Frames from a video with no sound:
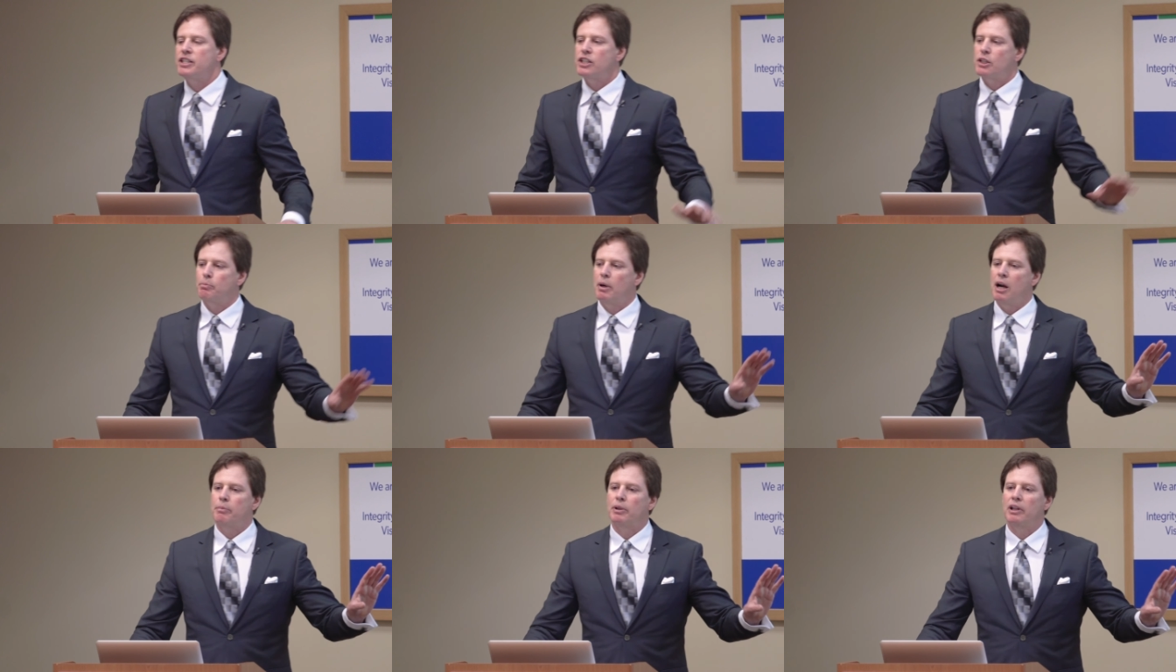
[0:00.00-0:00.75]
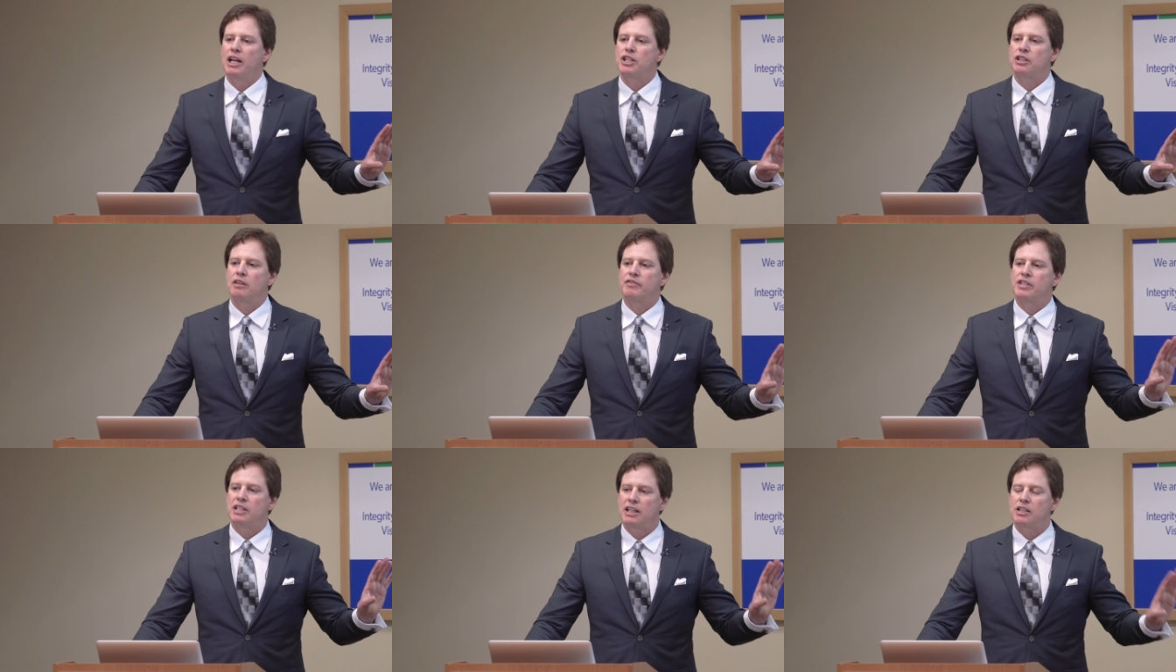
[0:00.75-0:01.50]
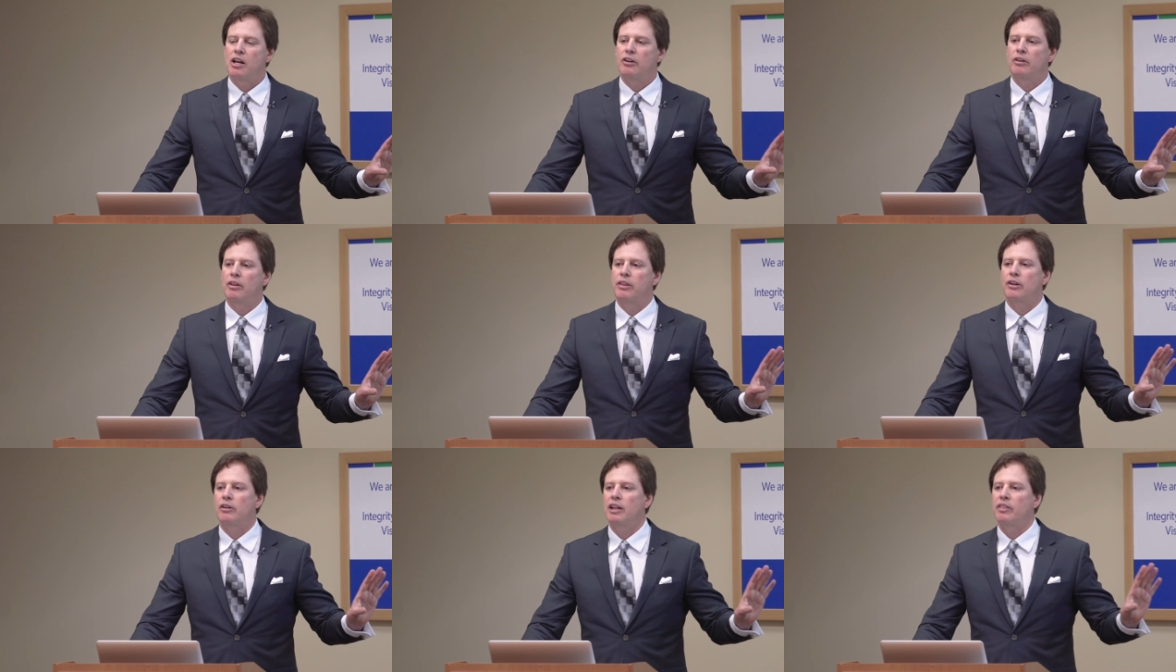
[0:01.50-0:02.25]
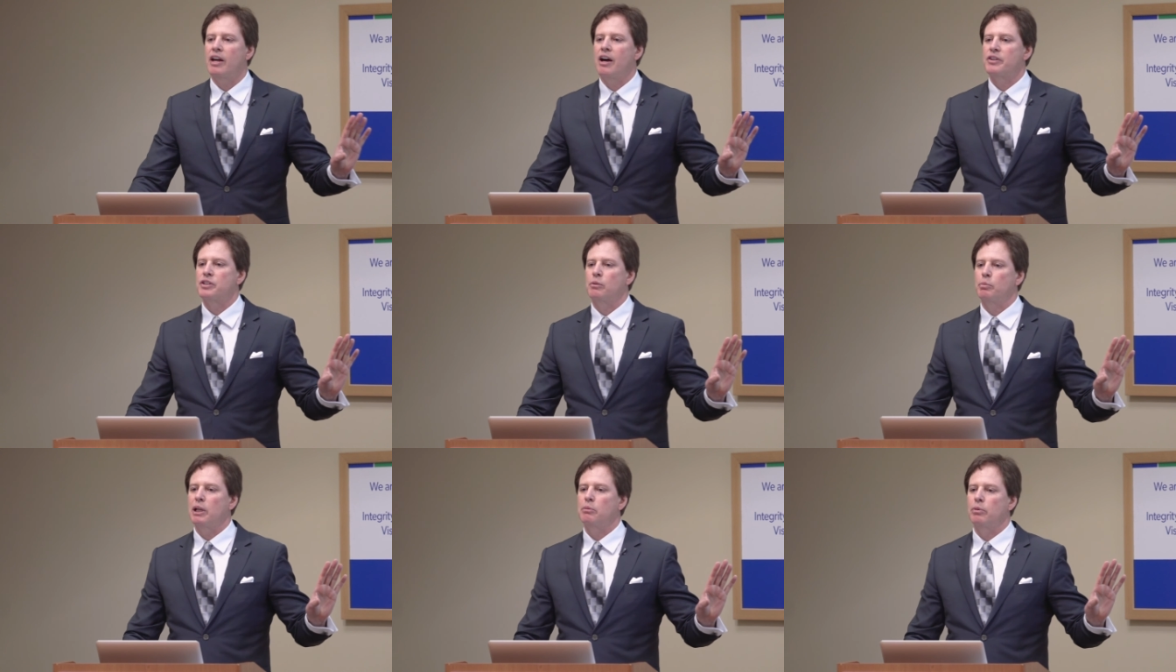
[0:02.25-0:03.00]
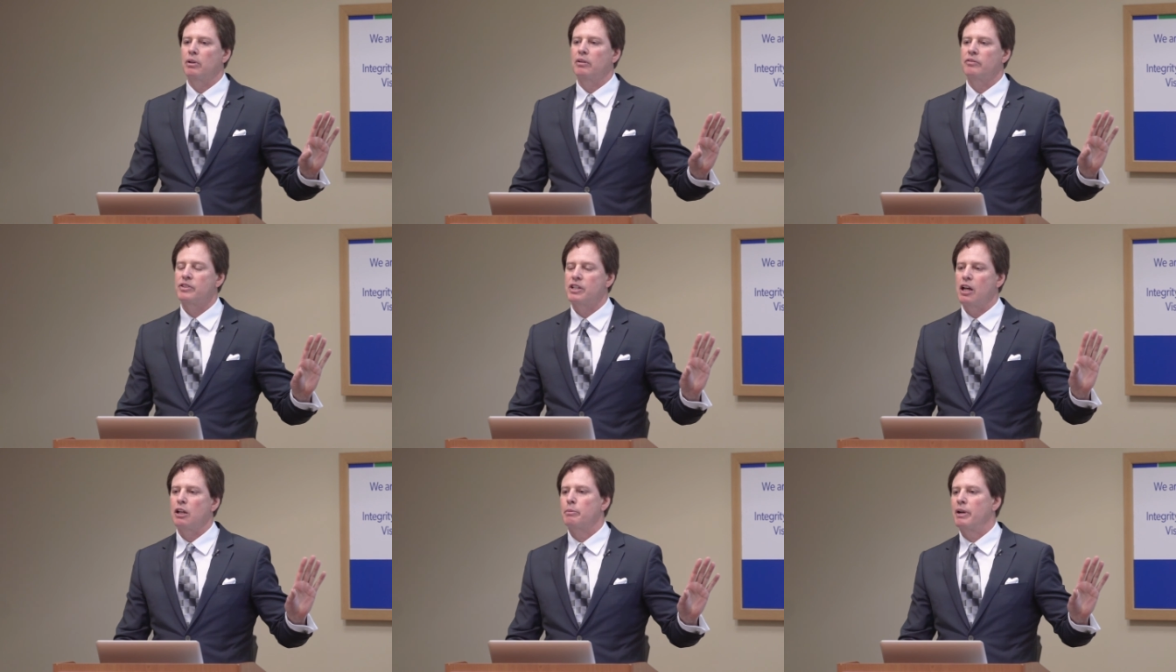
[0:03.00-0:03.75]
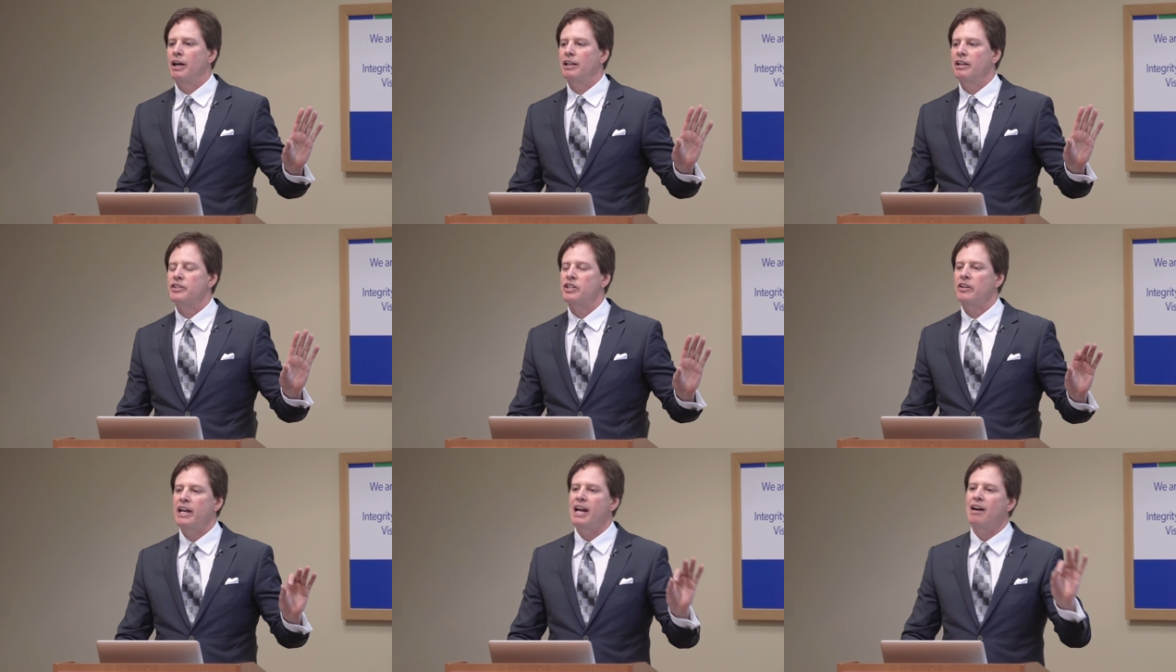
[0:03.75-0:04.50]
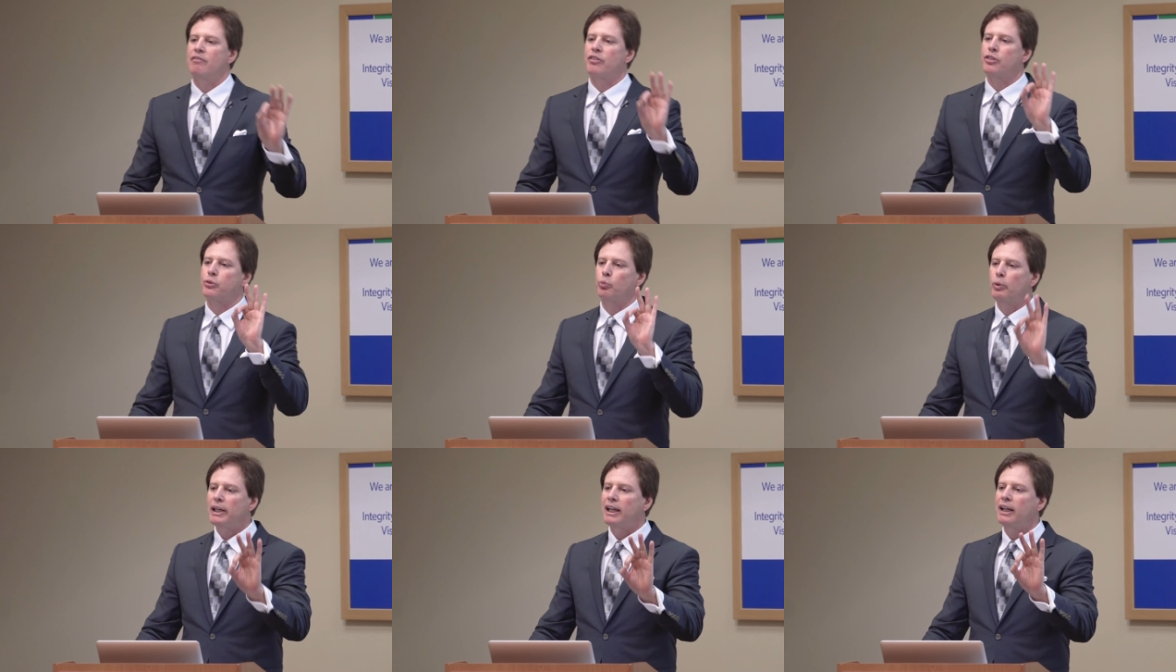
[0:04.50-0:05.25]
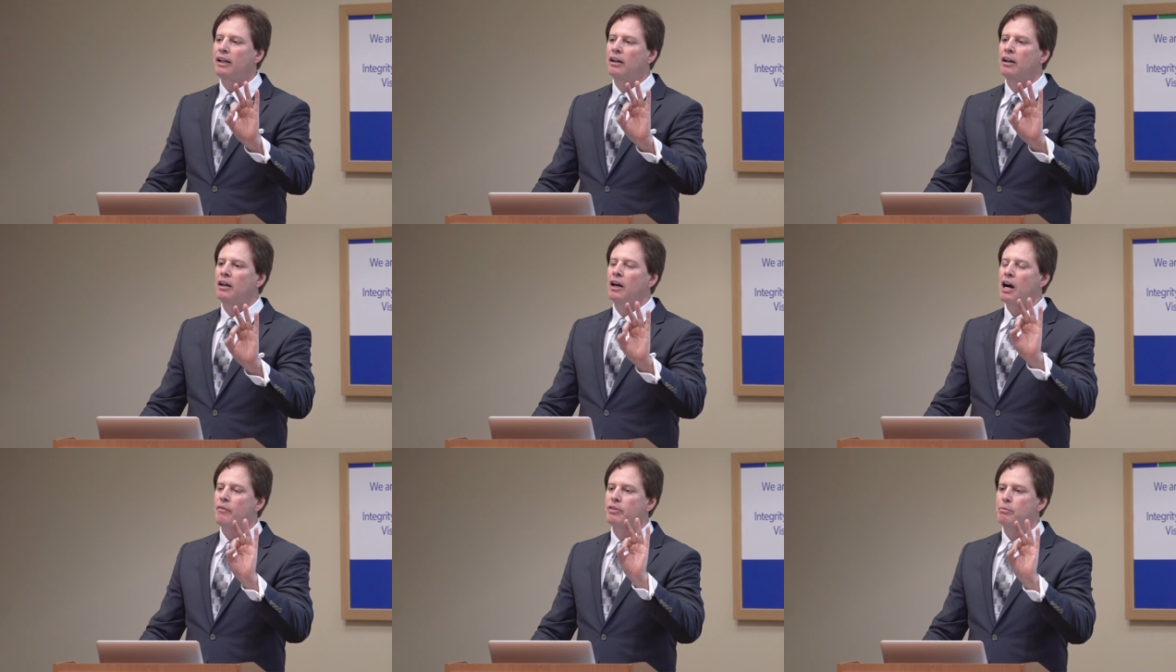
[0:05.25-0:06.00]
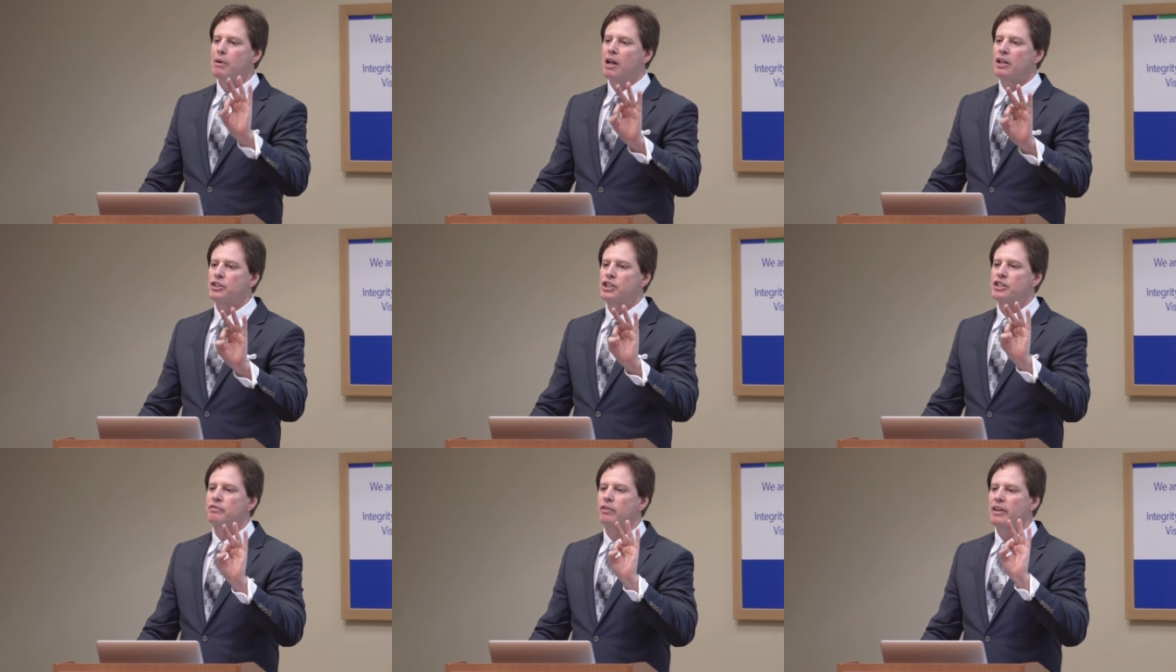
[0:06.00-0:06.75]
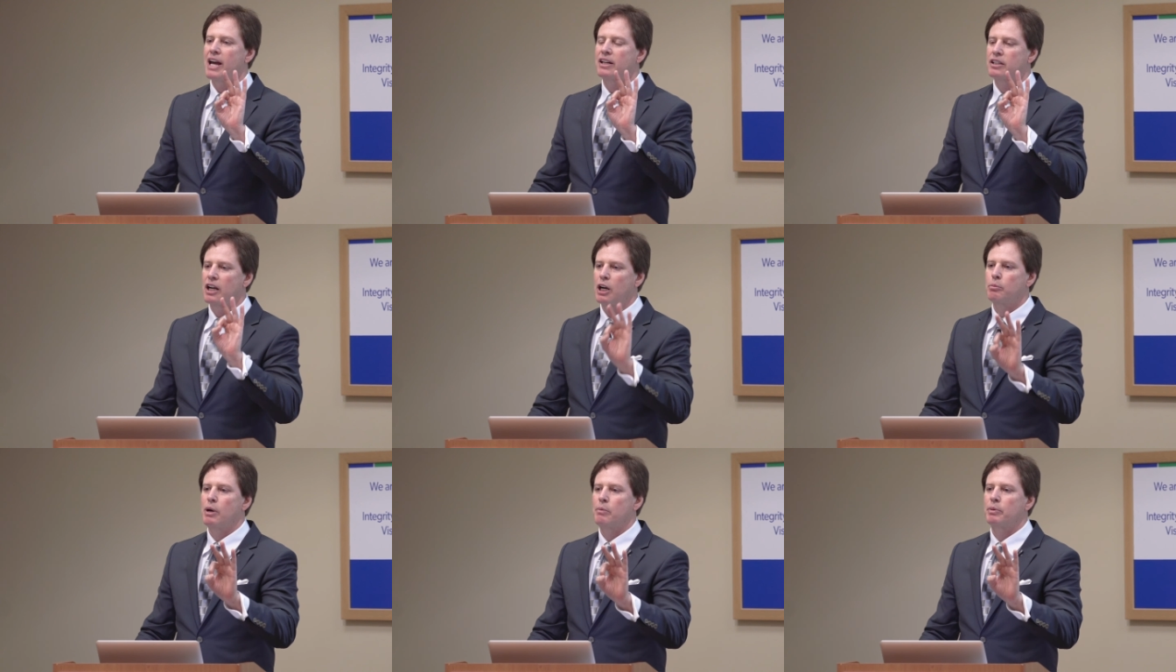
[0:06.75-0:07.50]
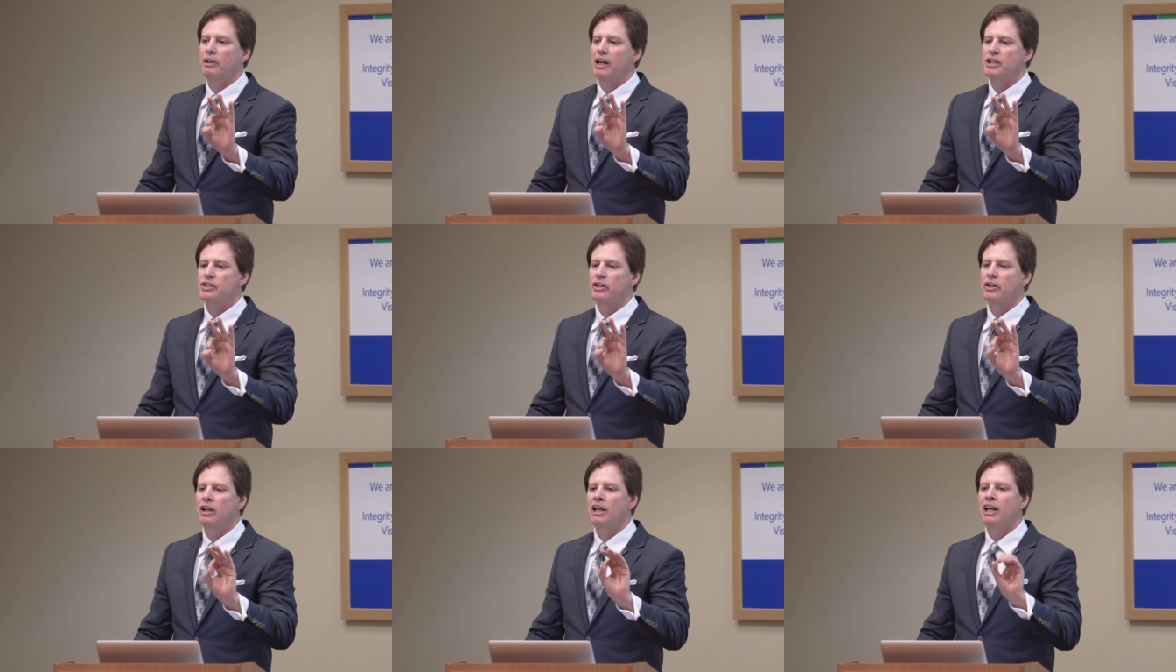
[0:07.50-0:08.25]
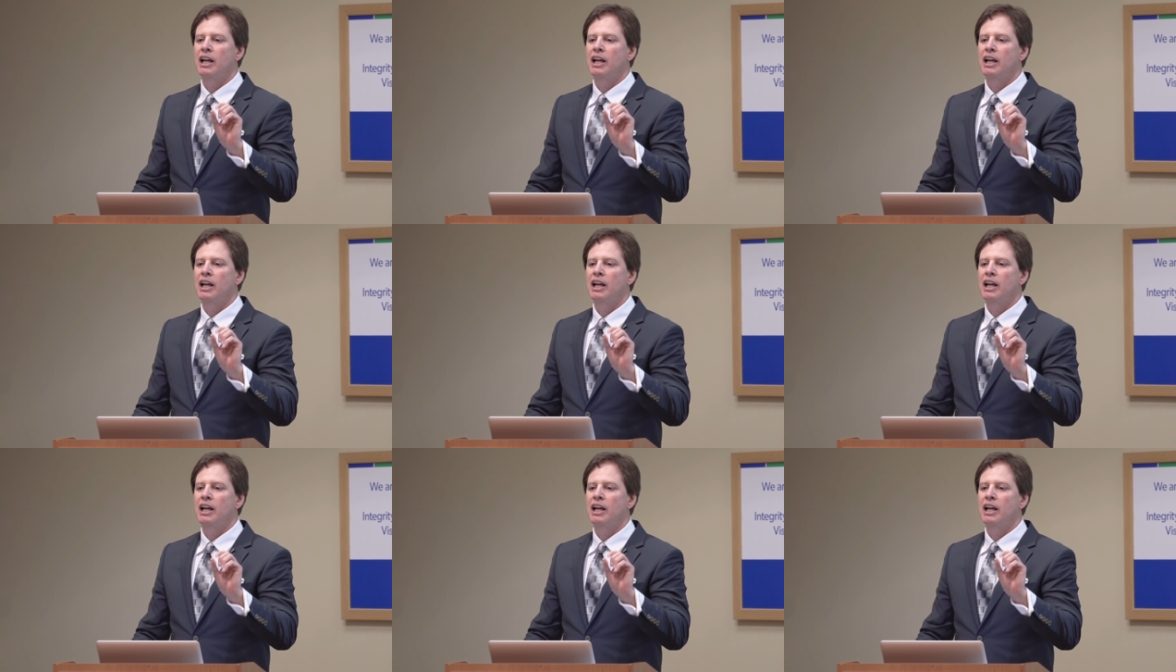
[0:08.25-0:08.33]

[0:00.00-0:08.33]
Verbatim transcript: This is a population of 630,000 people, Solomon Islands. They have three ophthalmologists for that entire population.